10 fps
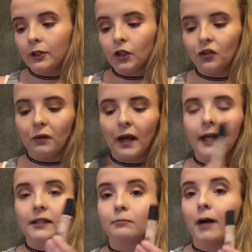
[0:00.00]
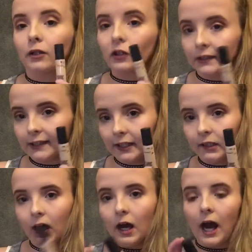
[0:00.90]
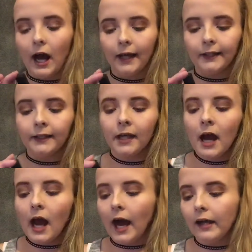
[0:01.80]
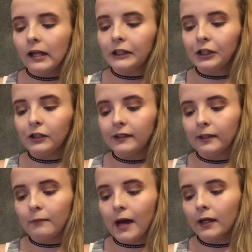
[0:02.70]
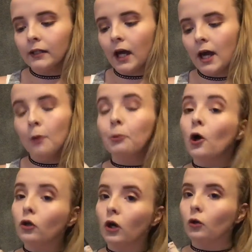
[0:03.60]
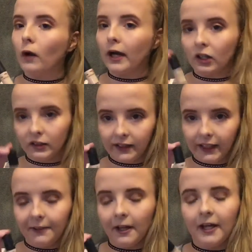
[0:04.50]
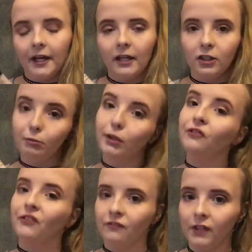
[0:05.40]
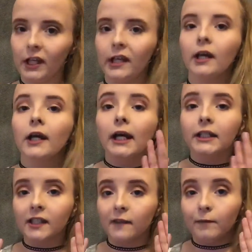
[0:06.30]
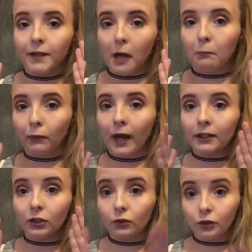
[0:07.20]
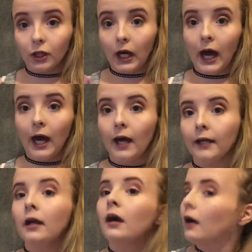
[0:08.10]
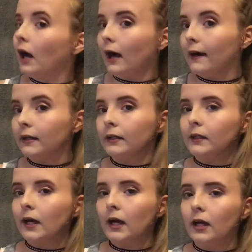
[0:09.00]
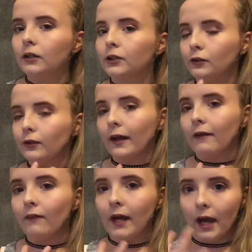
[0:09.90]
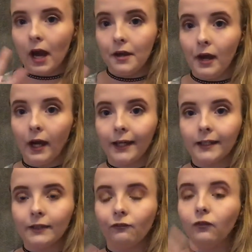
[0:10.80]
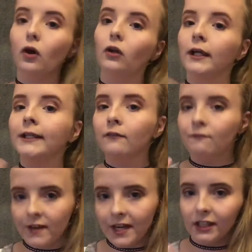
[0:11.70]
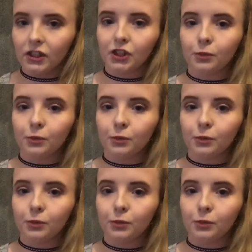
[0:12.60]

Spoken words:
to do is my concealer, and I like to use the MAC Pro Longwear Concealer in NW15 to give me that bright under eye and to give it a nice flawless finish.